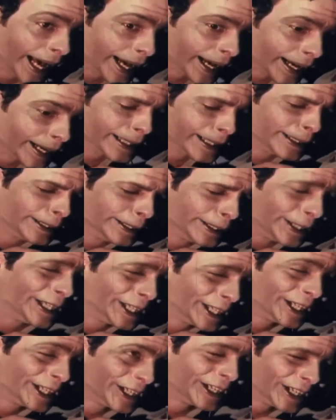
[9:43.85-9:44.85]
flaky
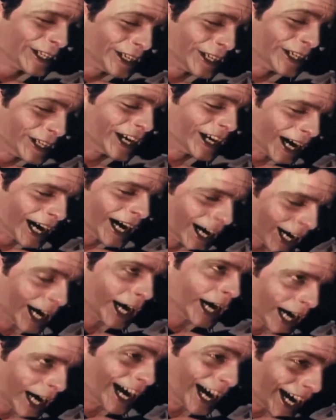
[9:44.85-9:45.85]
drug addict.
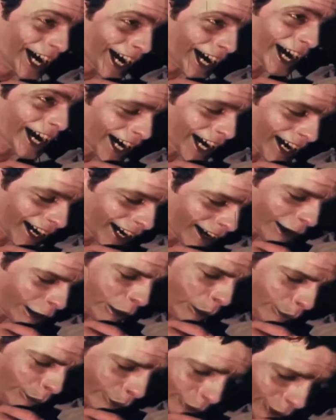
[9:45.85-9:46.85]
That's just not
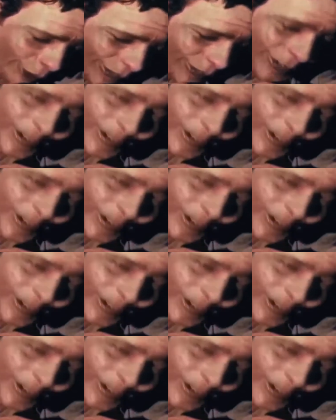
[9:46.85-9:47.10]
true.